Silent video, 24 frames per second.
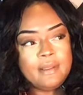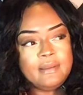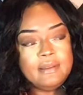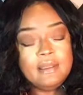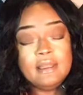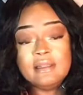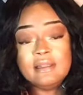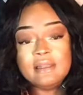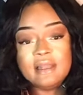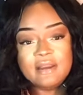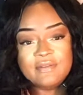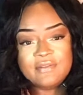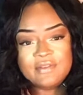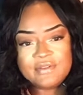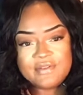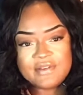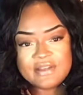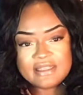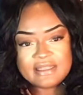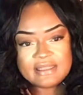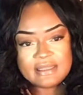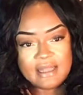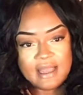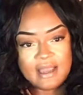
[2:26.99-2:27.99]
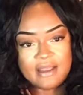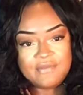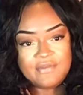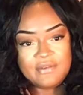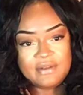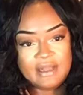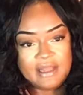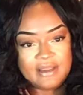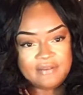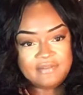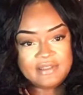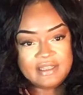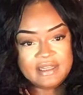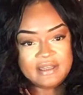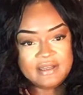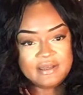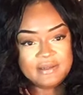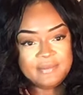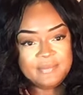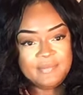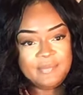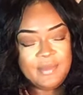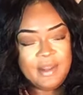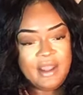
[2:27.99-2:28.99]
the love of his life left
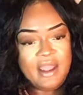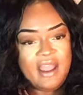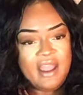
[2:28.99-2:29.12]
him.